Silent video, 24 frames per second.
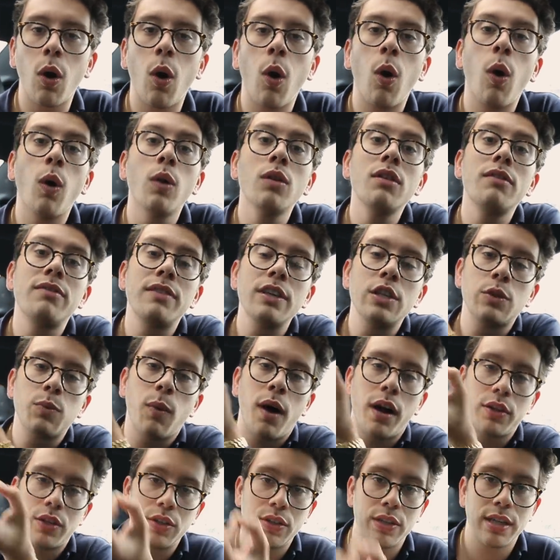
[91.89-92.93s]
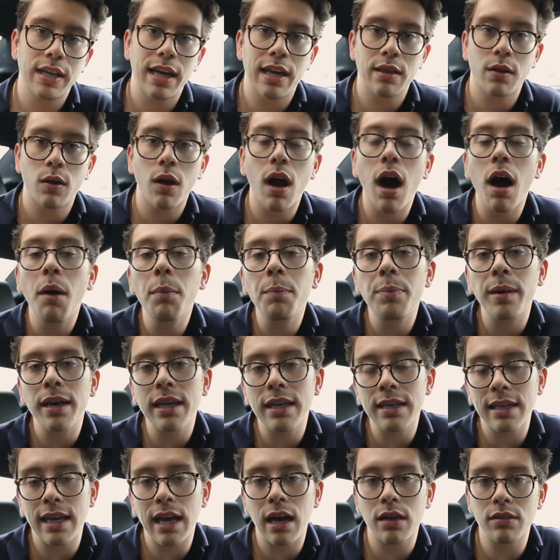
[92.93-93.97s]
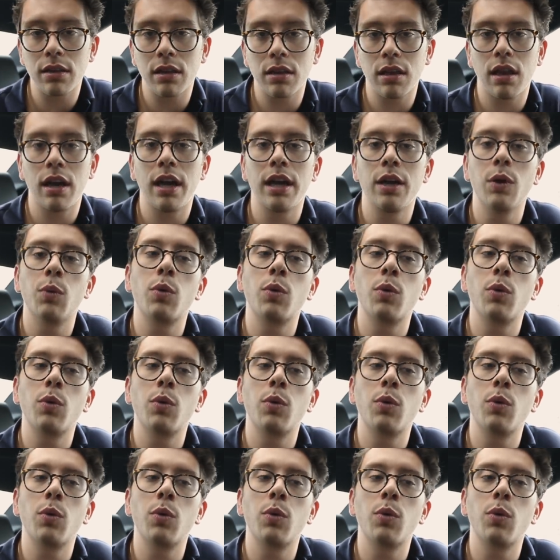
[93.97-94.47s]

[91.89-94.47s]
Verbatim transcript: all of these watches together up and down the line,